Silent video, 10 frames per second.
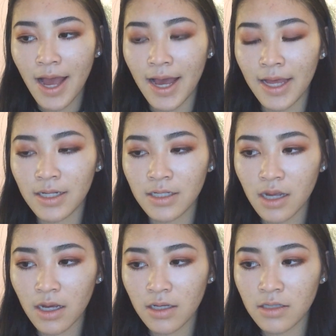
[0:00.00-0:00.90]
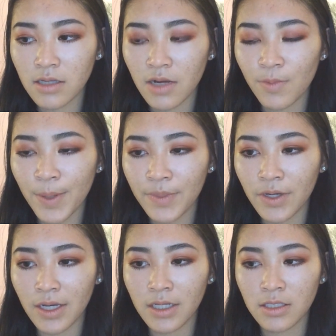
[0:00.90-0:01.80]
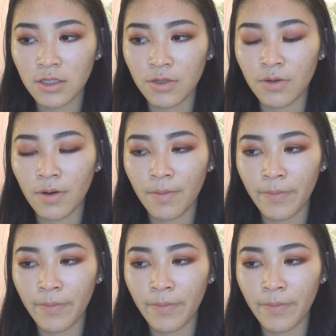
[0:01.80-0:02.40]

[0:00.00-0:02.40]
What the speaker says: And because I remember going to